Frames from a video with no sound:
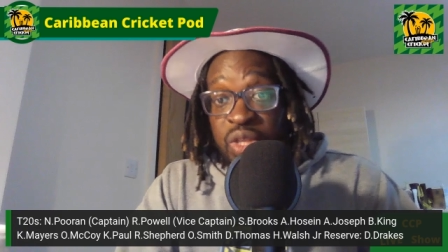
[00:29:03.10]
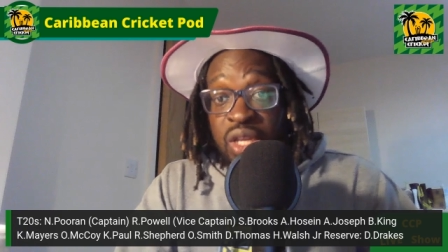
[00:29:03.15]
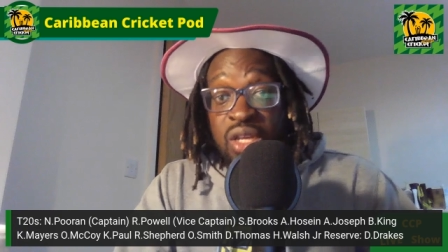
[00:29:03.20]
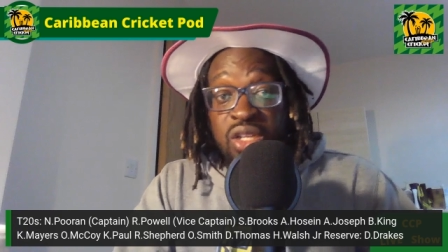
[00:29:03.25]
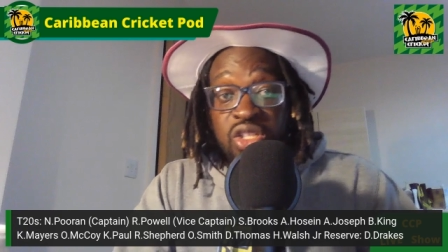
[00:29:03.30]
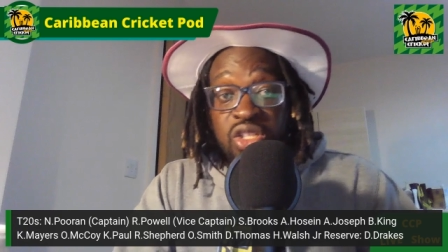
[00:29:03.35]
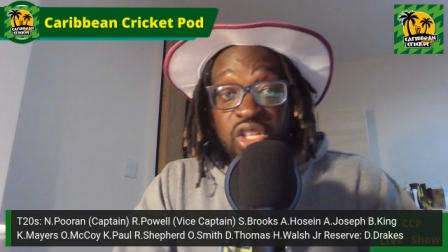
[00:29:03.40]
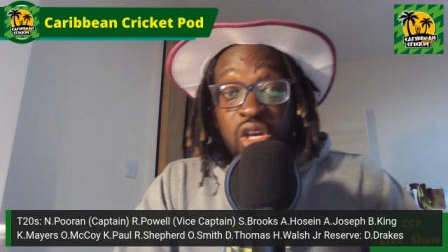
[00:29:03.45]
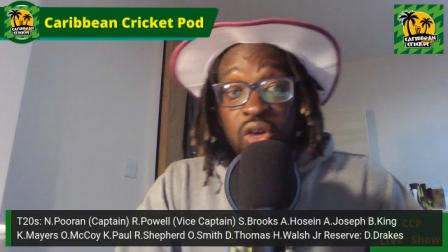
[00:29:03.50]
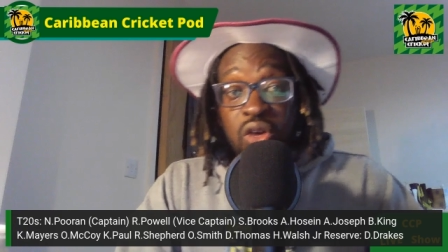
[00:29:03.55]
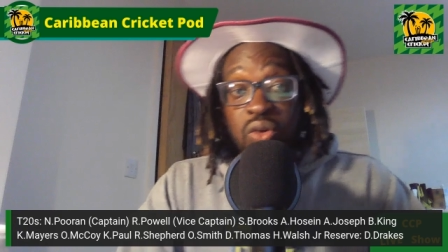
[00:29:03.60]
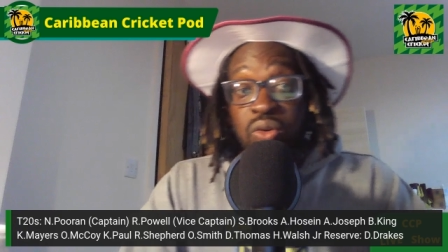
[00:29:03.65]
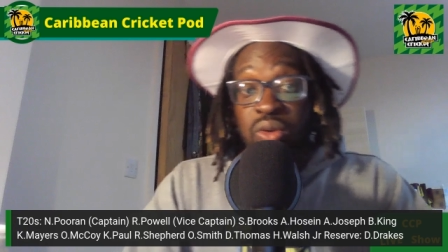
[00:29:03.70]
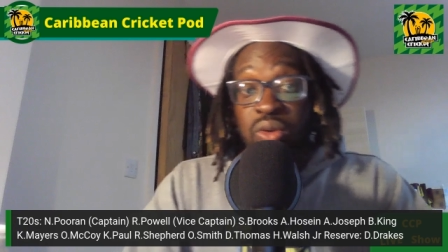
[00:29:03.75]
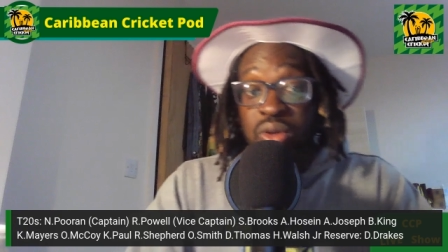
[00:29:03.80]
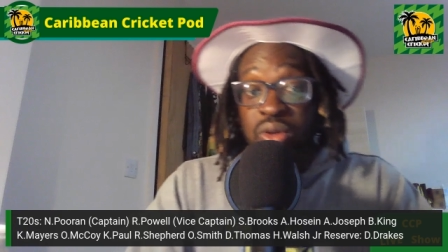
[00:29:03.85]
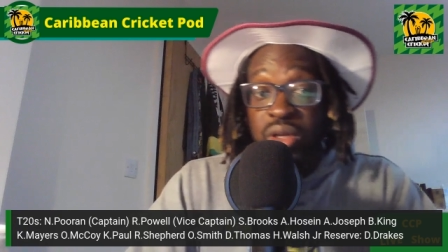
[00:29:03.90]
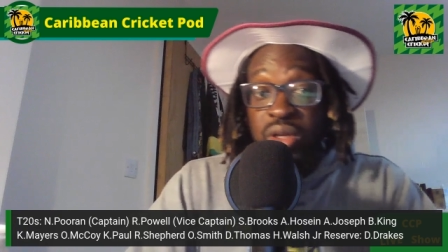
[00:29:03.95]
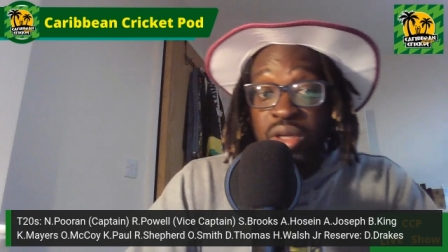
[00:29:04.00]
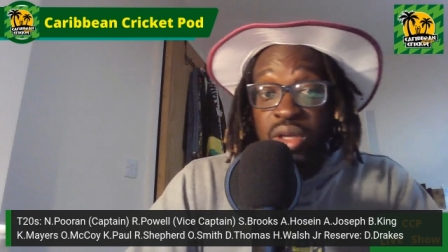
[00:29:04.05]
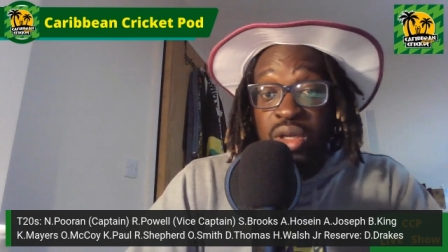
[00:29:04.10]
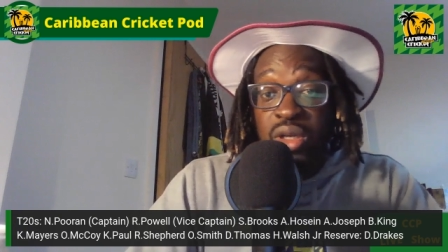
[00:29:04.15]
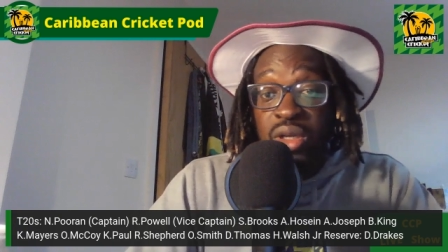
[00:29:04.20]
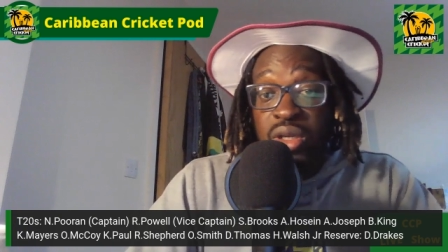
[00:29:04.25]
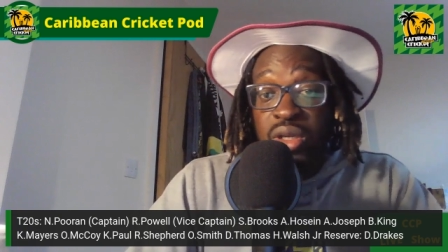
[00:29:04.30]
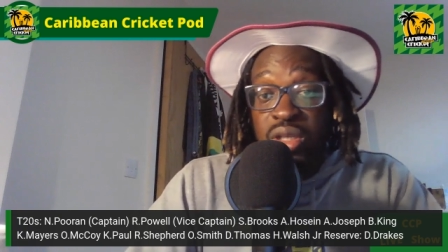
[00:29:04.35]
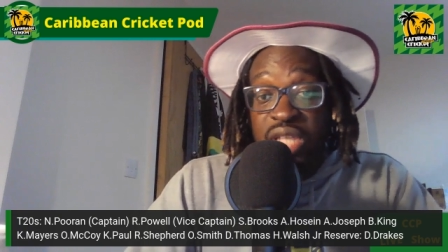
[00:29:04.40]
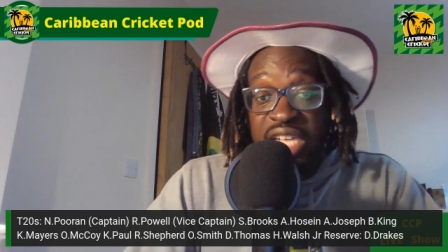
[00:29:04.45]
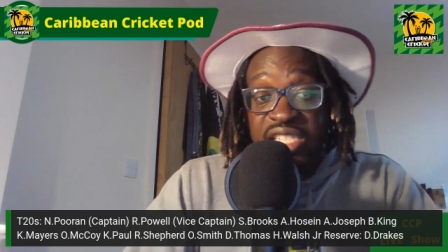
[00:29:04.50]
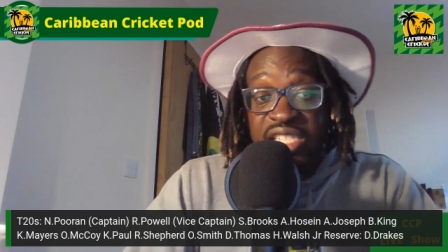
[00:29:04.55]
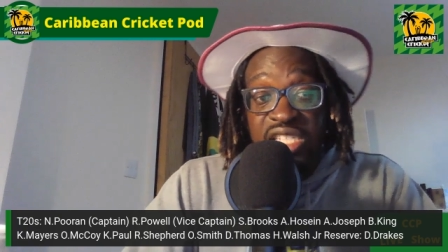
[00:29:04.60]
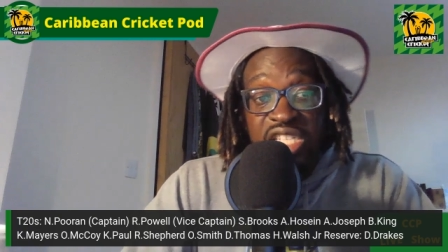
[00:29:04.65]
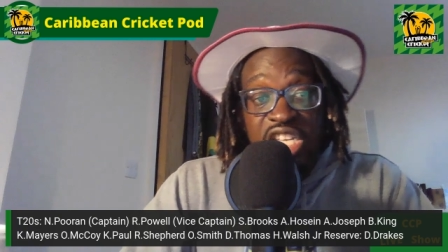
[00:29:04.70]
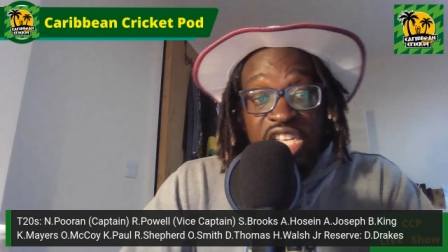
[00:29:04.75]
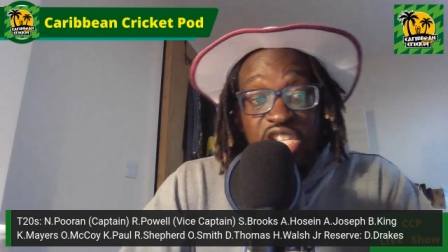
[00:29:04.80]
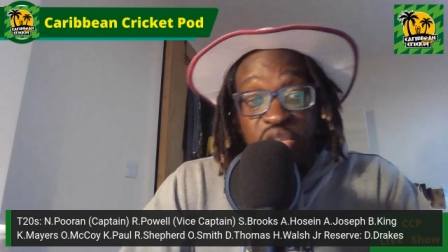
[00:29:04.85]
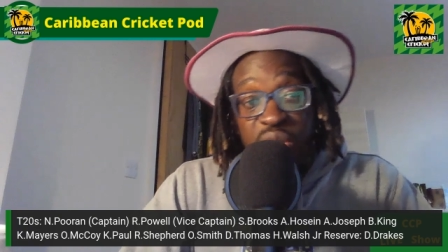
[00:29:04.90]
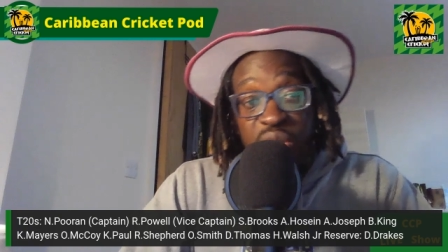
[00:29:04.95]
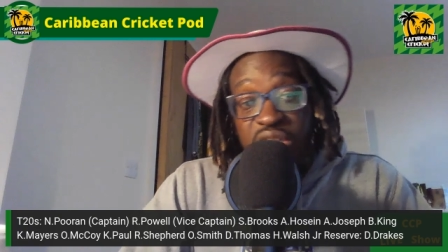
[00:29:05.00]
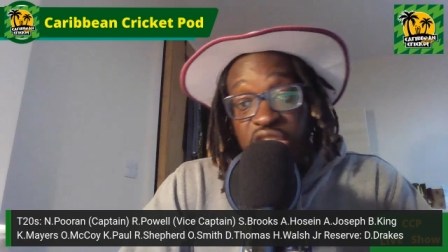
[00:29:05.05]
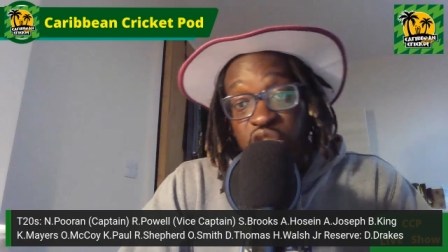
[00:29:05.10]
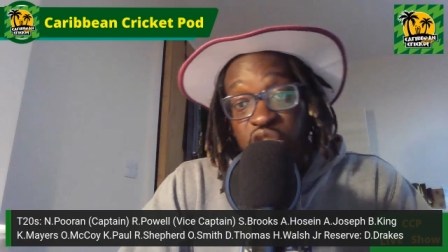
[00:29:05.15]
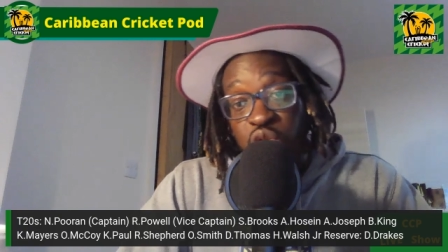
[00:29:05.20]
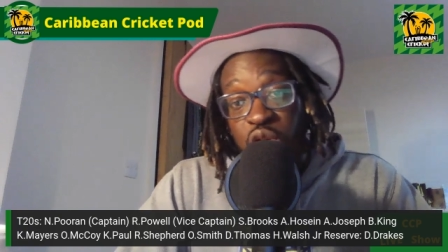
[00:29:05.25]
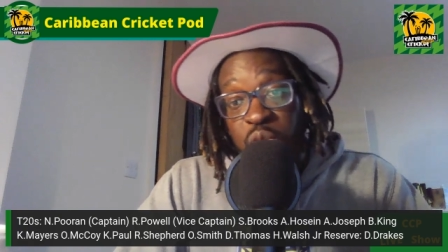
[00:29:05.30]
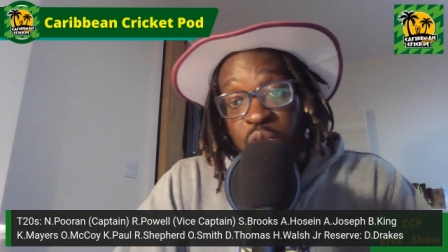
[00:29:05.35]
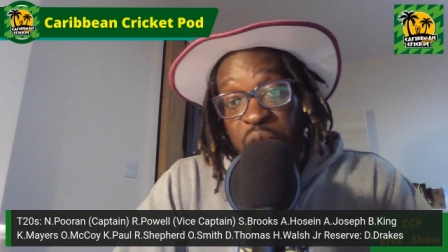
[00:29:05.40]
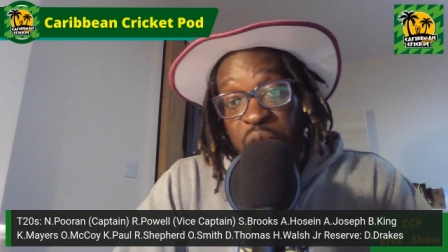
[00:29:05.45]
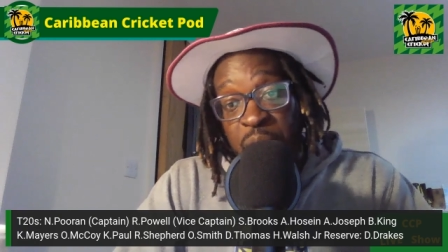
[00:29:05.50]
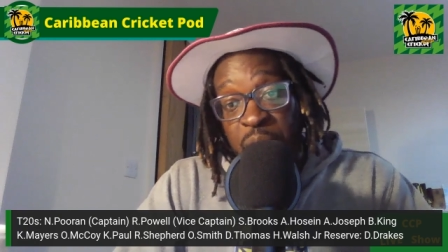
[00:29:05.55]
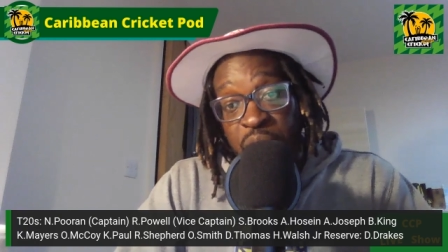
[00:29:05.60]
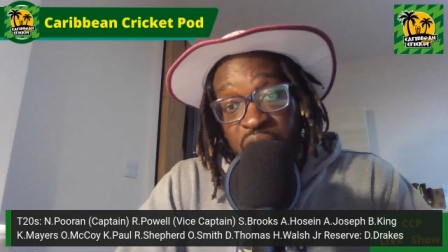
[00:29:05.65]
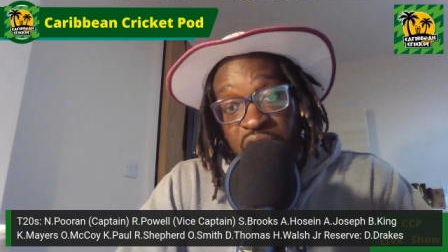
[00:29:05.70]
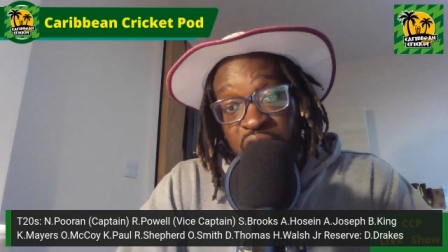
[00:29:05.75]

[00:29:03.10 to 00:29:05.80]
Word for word: So that's the T20 squad, people.